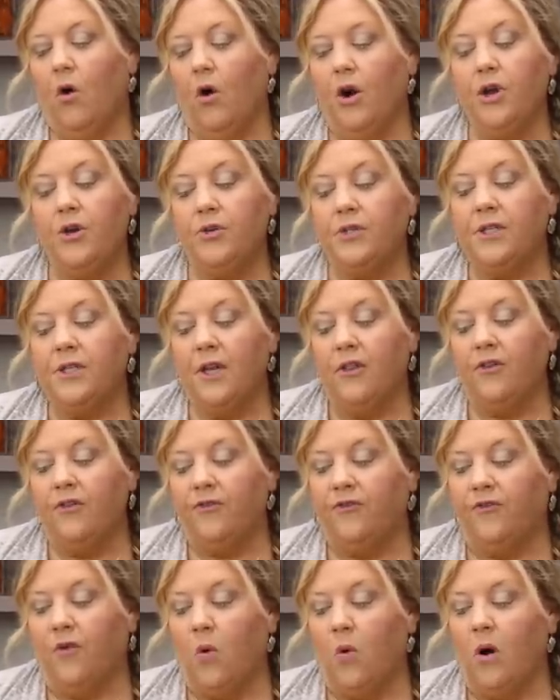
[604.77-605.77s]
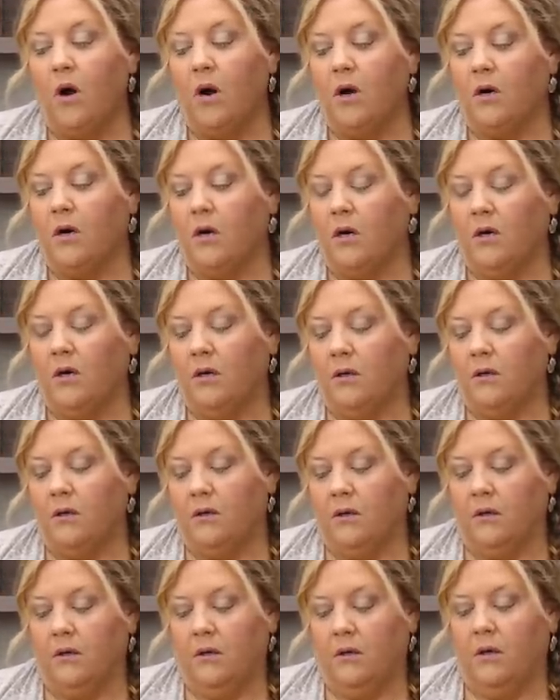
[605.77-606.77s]
Or use another fork.
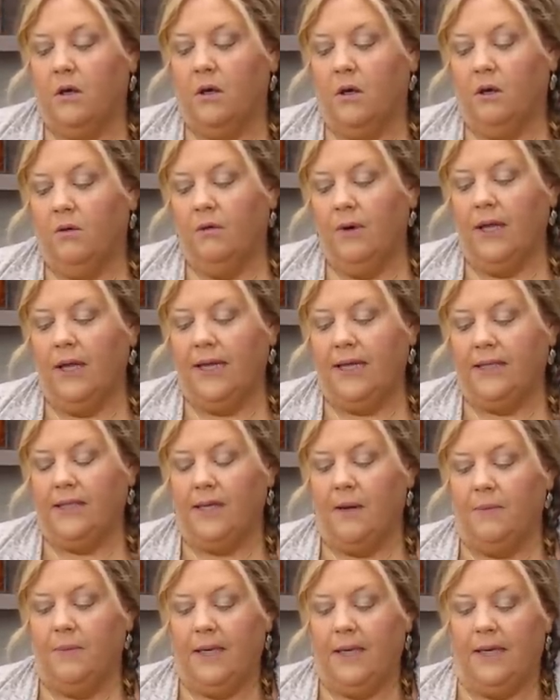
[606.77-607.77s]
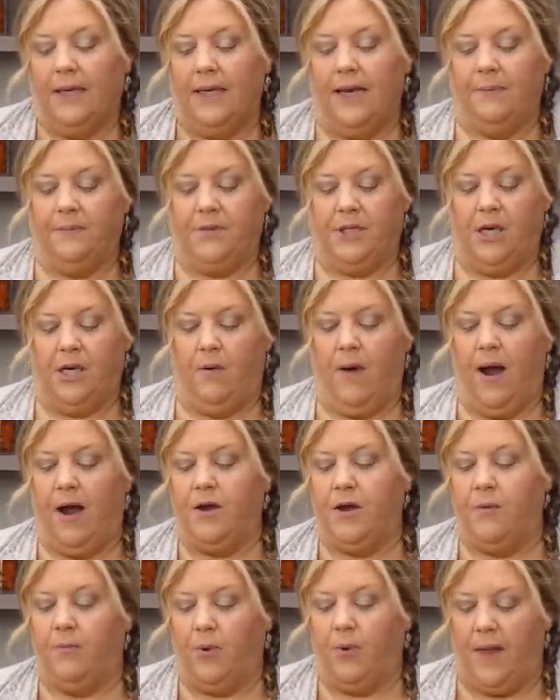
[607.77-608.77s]
Really, it's completely up to you how
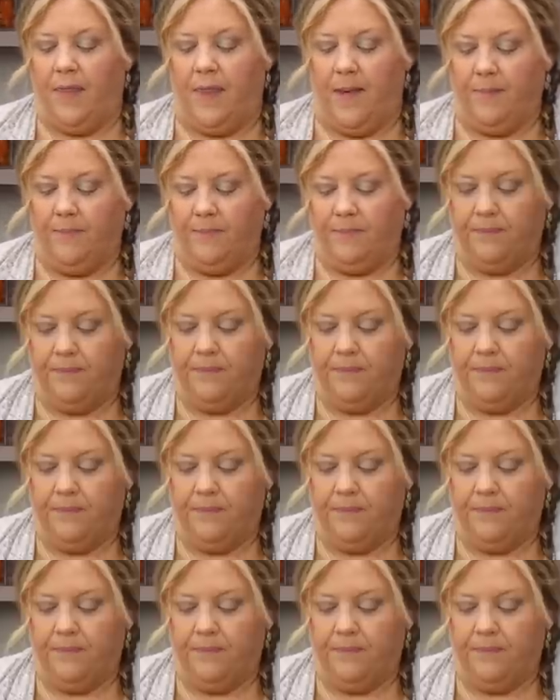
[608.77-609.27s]
you bread them.